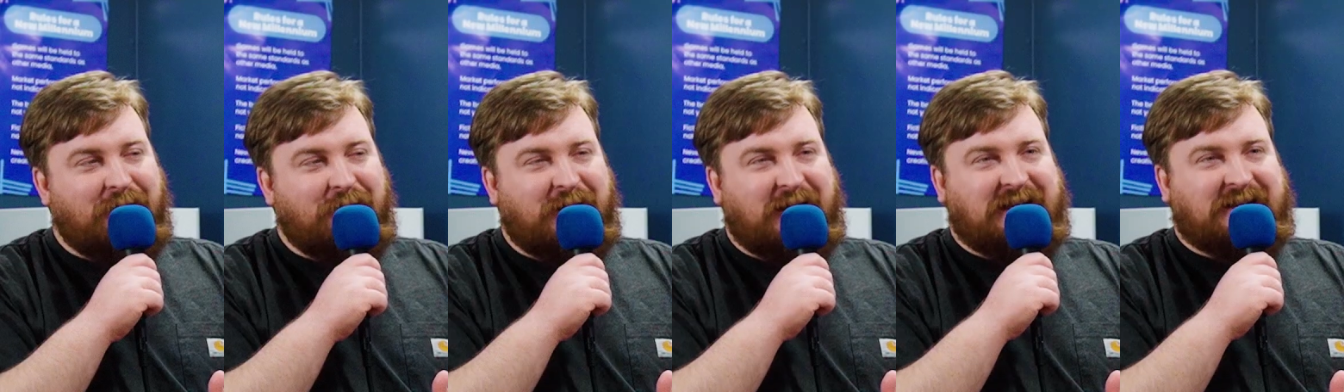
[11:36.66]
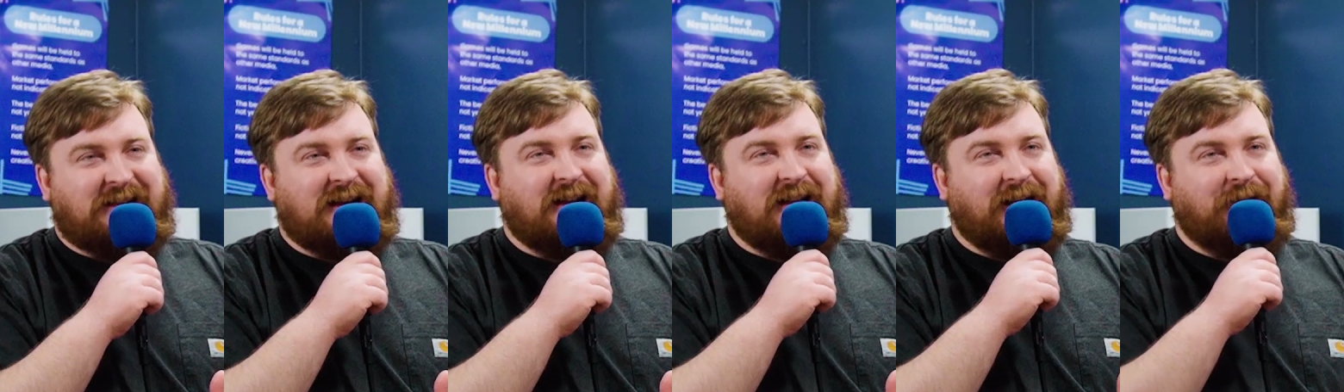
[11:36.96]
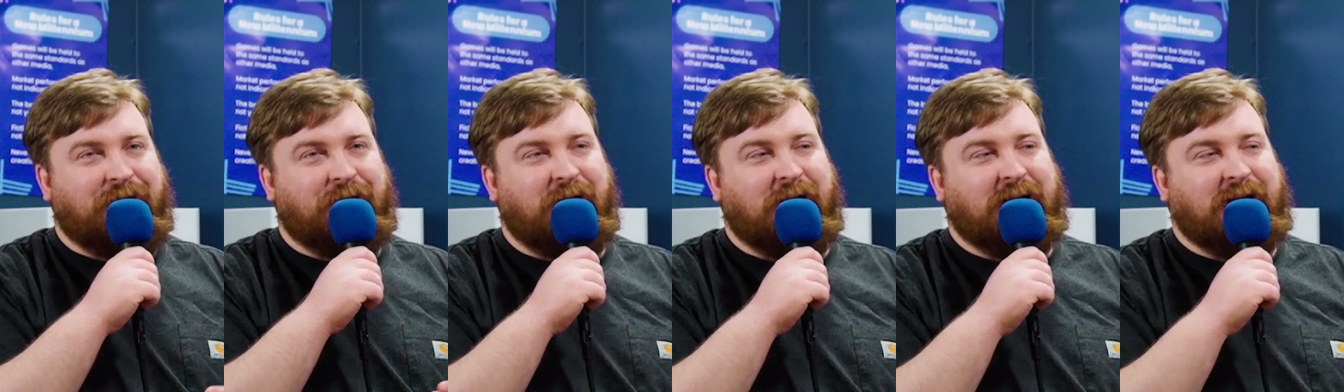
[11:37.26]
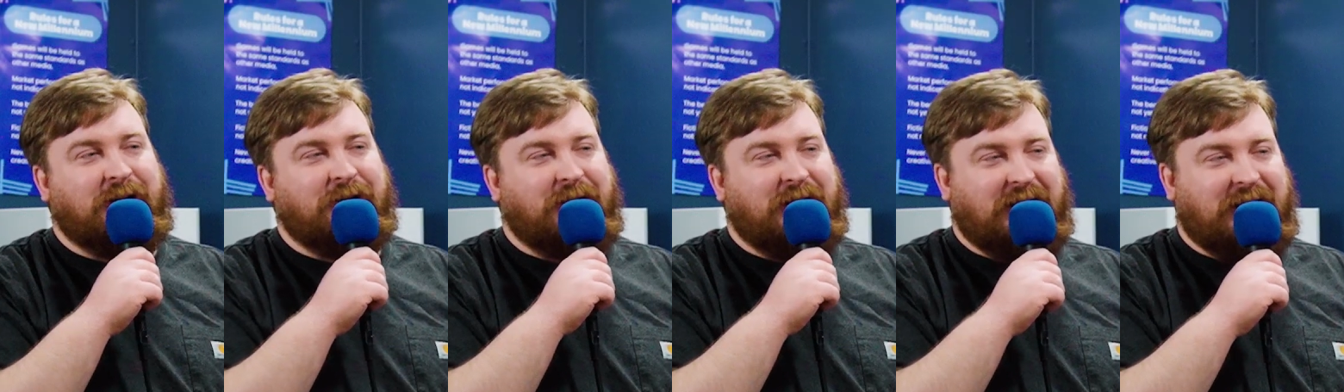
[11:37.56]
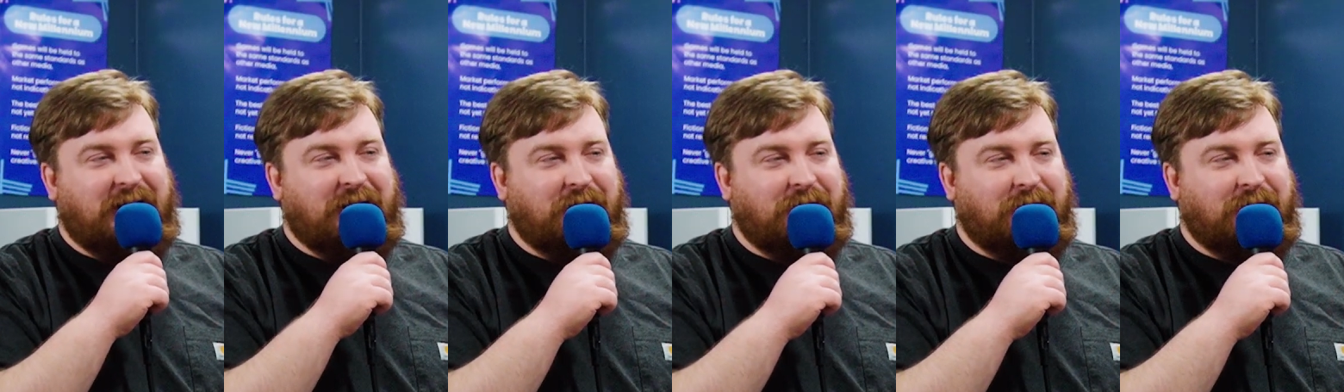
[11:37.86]
but it's not like front
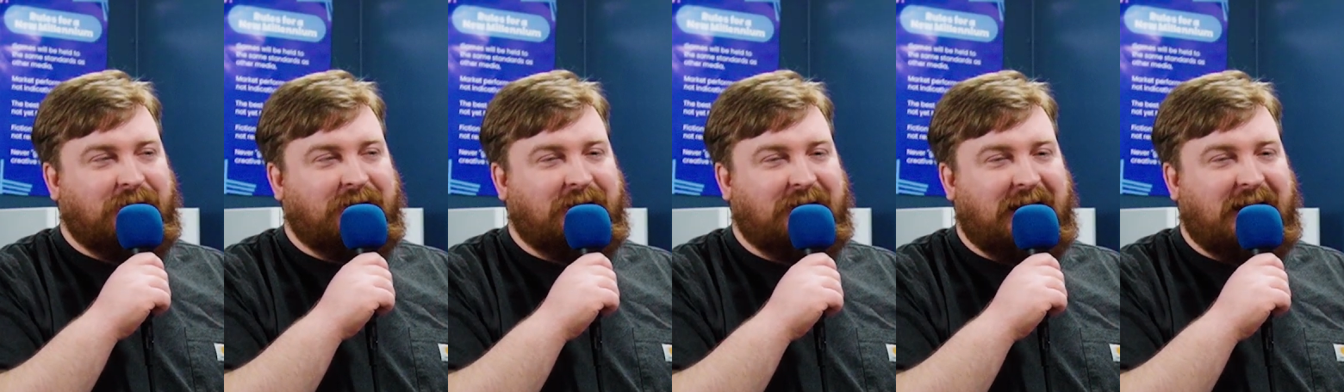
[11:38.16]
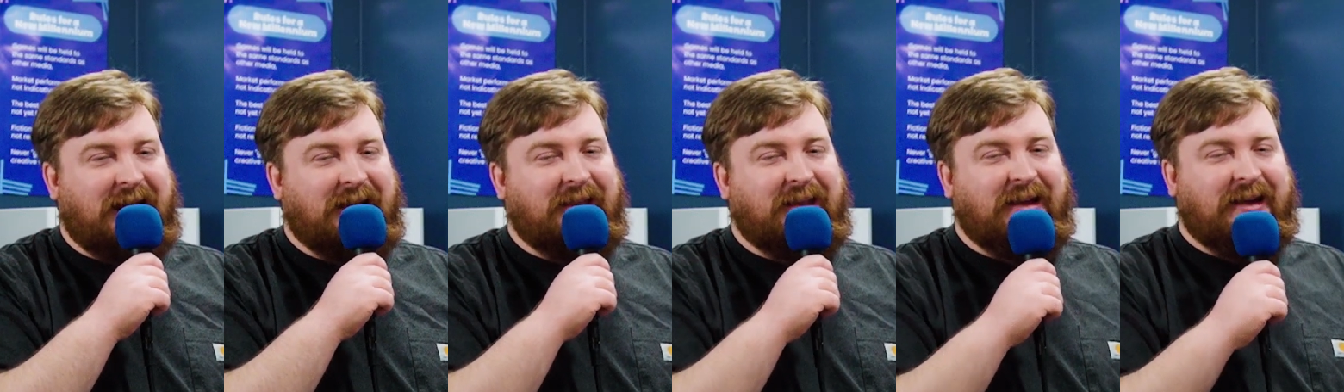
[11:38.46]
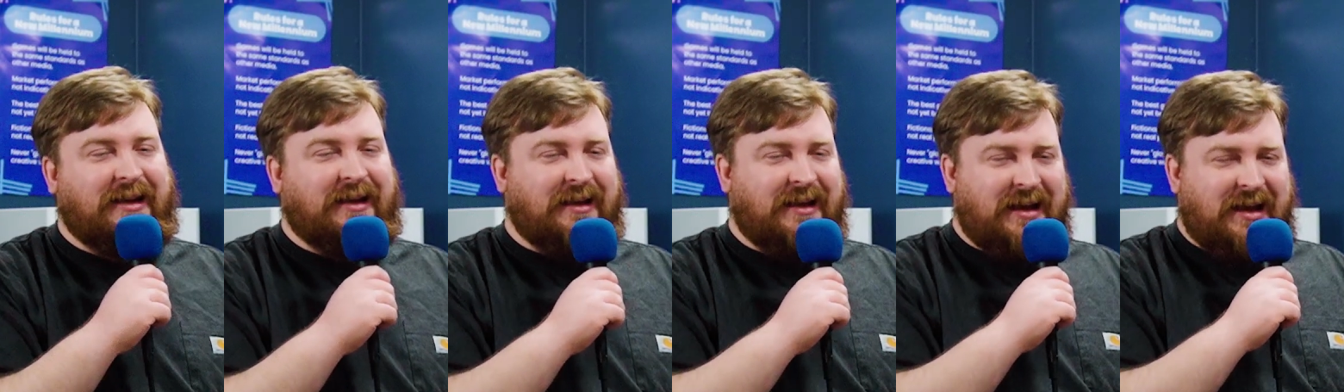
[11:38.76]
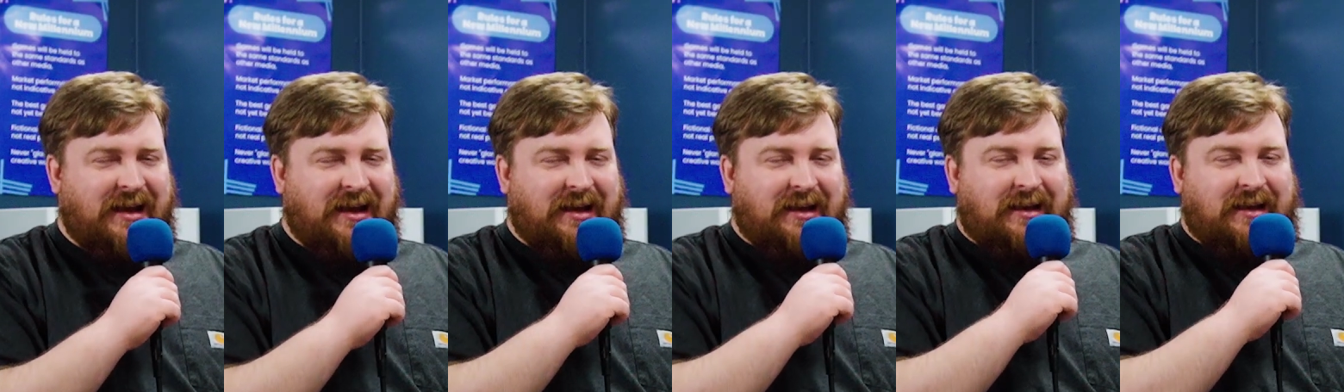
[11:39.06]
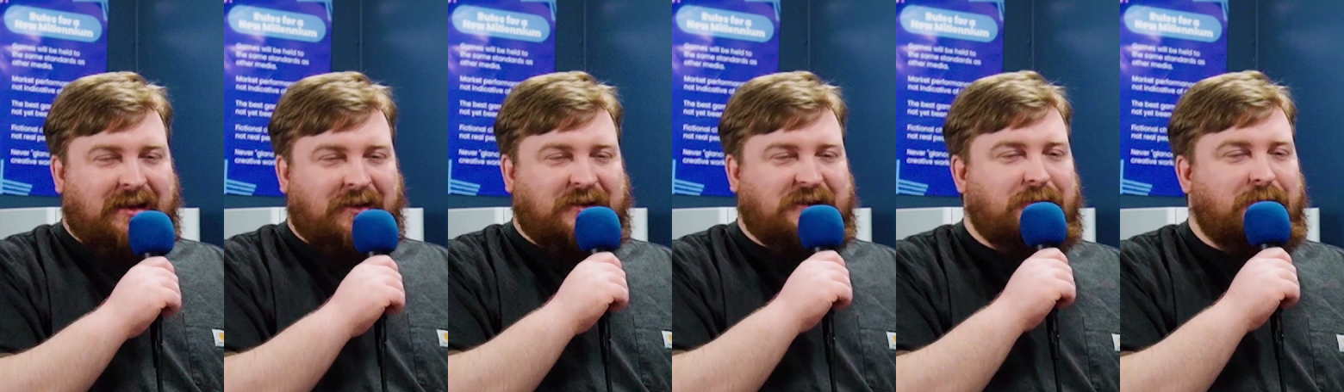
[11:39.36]
loading you. Like I think,
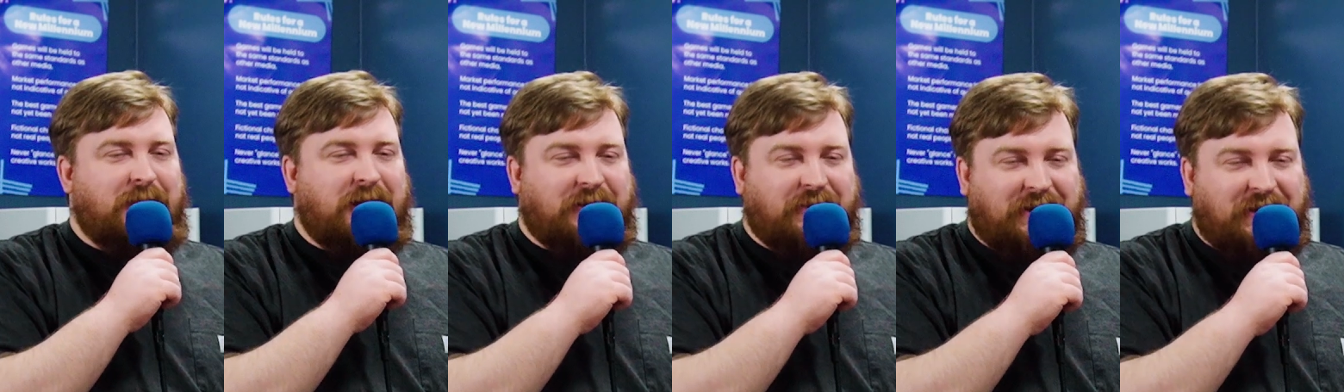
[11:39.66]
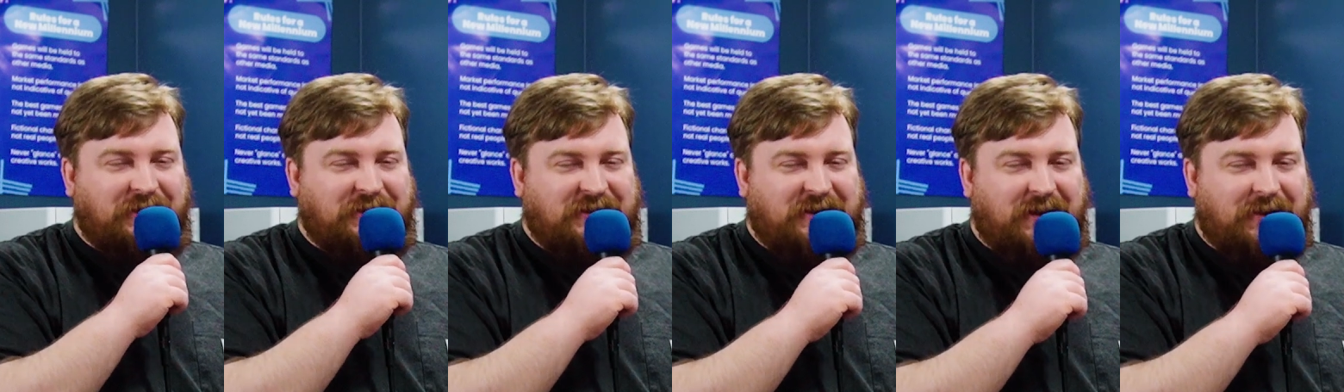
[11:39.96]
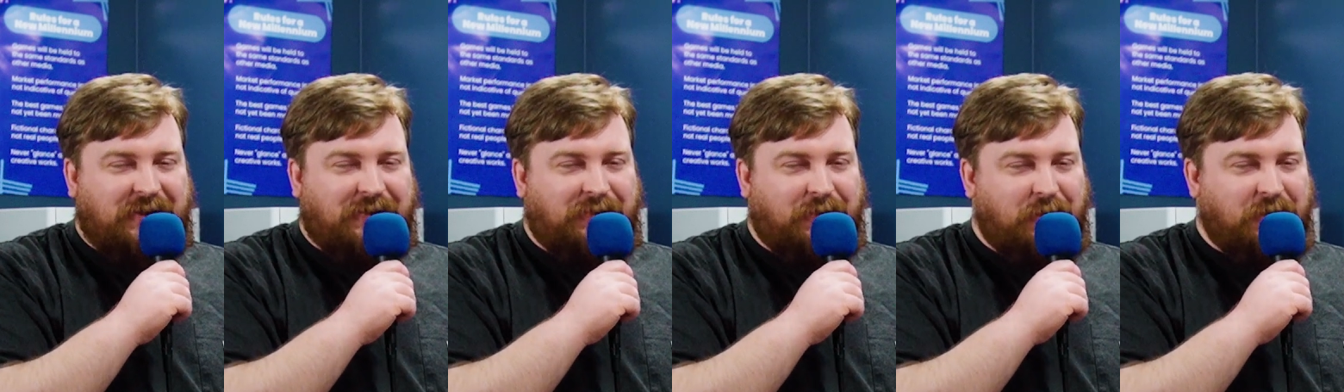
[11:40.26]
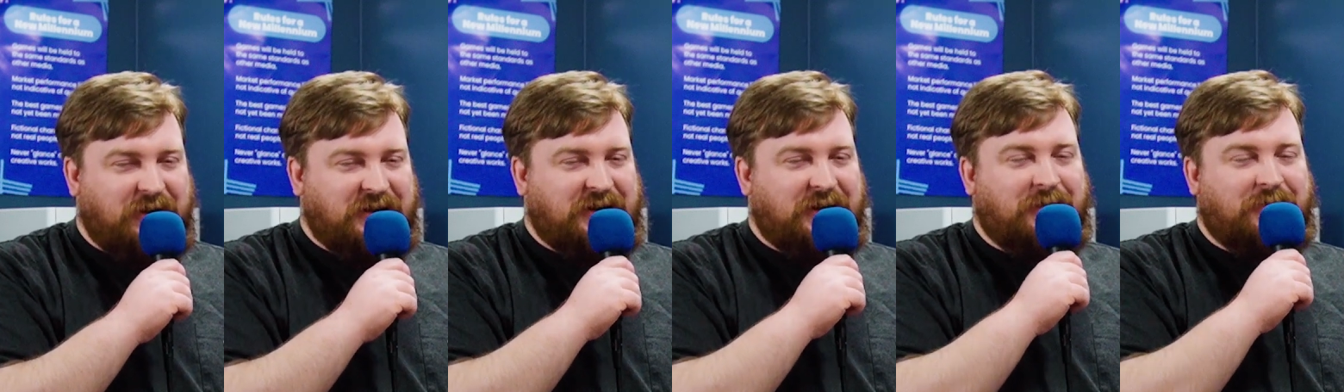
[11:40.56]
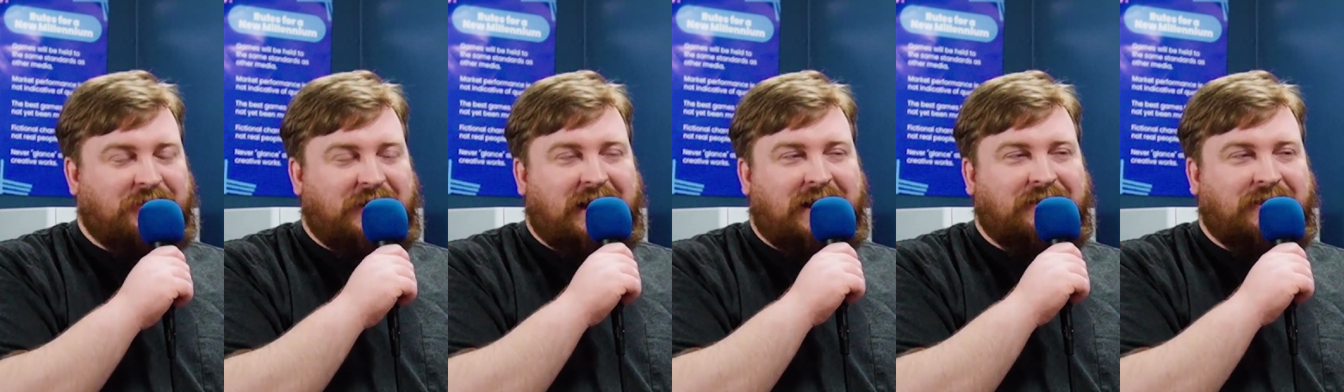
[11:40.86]
was it Metal Gear Solid 4 is known
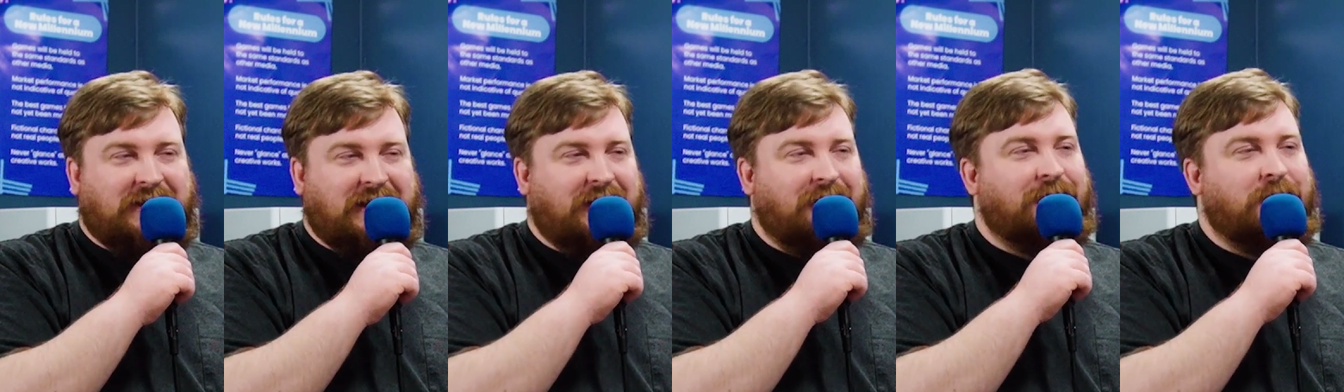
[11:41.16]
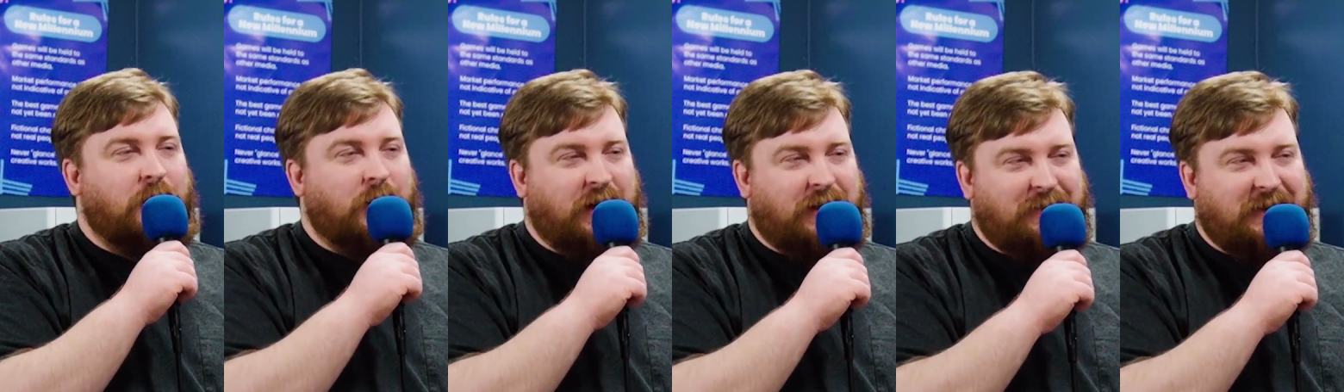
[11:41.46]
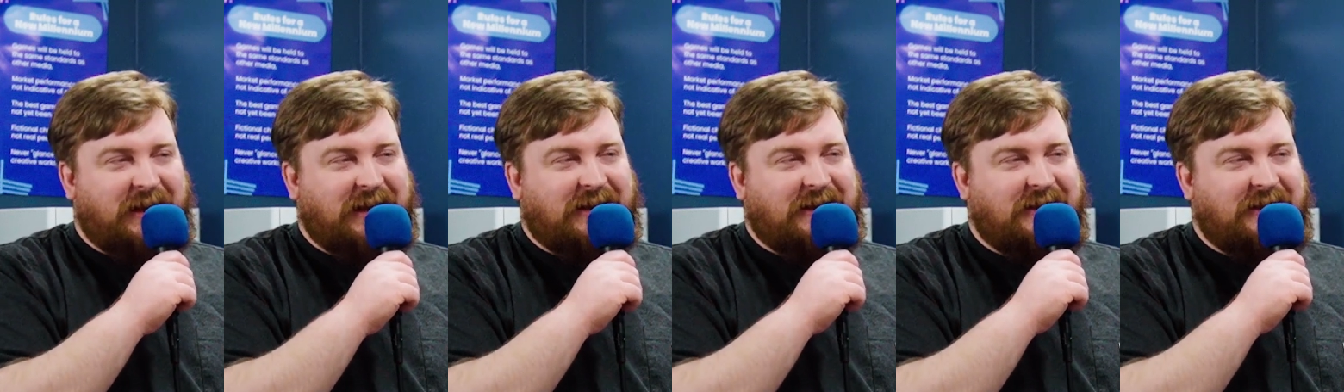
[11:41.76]
for having like a 40-minute